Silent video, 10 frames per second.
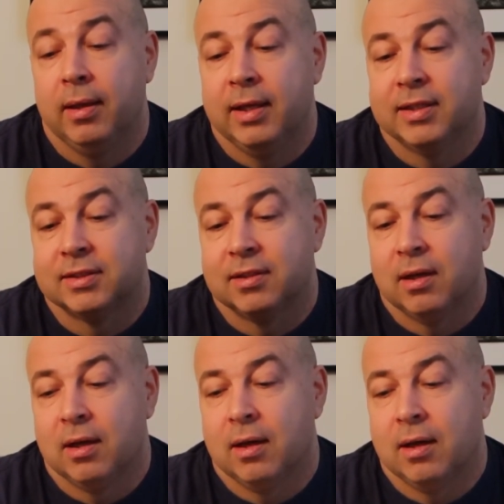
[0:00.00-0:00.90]
is
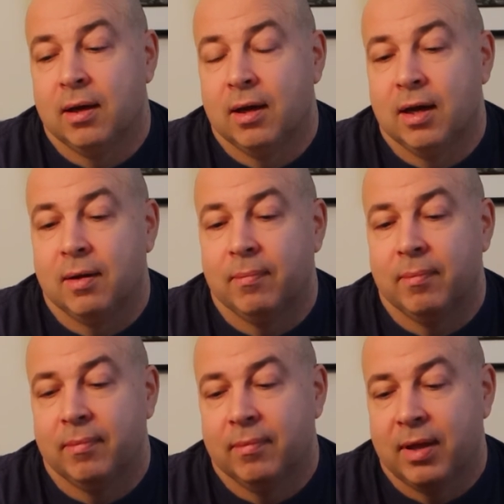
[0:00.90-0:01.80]

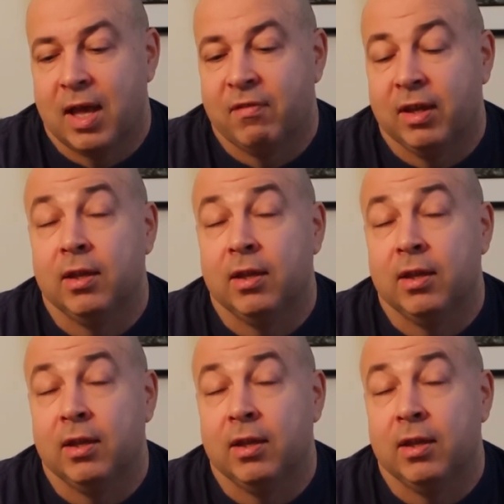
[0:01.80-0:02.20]
having